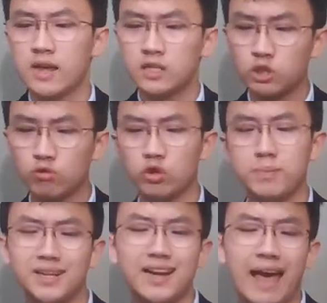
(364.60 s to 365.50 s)
social
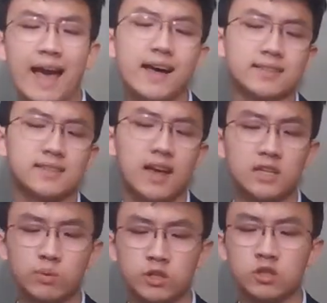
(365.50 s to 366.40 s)
media has, as
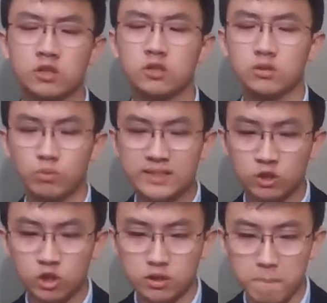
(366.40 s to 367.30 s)

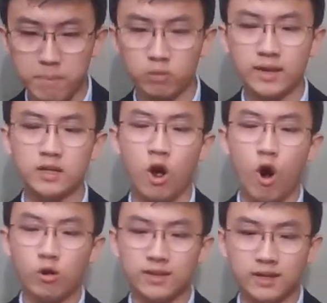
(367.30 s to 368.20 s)
researchers Bolain,
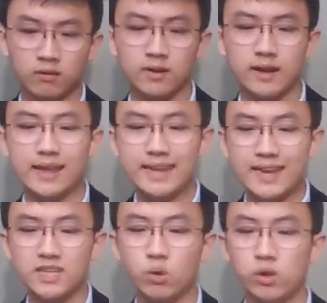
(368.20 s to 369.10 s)
Olaniran, and
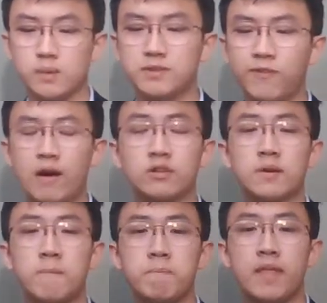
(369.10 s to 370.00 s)
Indy Williams found,
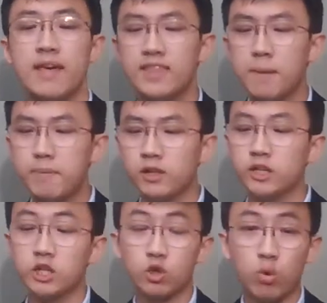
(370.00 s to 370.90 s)
the
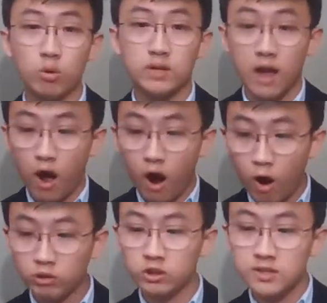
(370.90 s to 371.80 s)
ability to, quote,
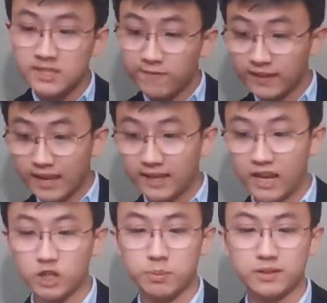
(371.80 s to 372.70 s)
alter civic
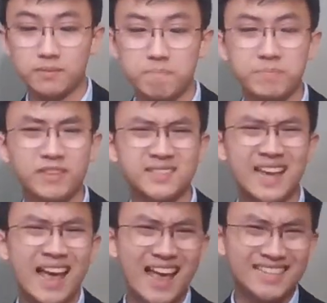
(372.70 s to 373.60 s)
engagement, thus
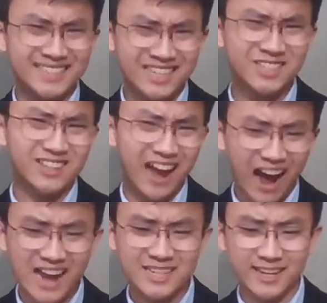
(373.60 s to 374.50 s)
essentially
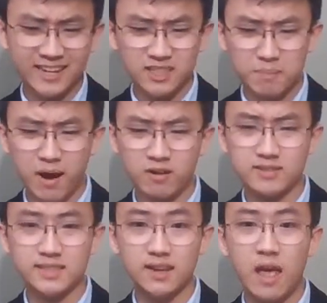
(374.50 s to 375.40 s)
hijacking
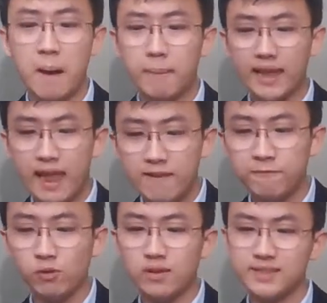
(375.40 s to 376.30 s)
democracy by
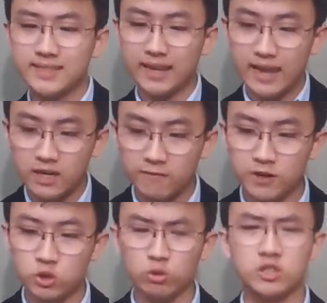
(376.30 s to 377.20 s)
influencing
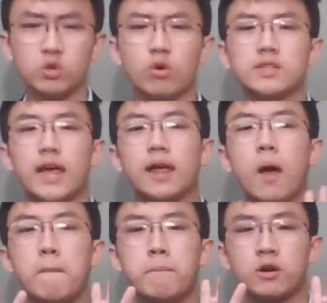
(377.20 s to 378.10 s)
individuals towards a
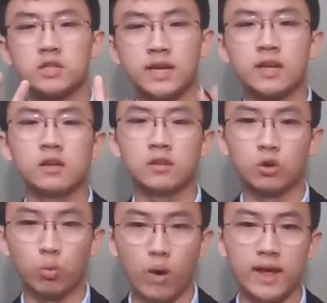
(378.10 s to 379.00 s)
particular
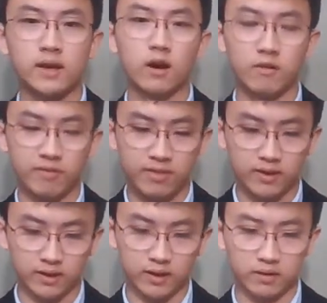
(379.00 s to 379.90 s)
way of
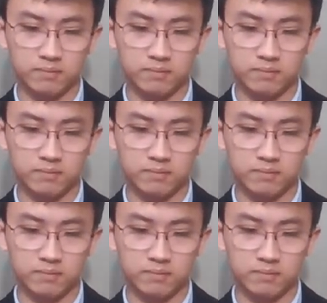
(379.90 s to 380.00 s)
thinking.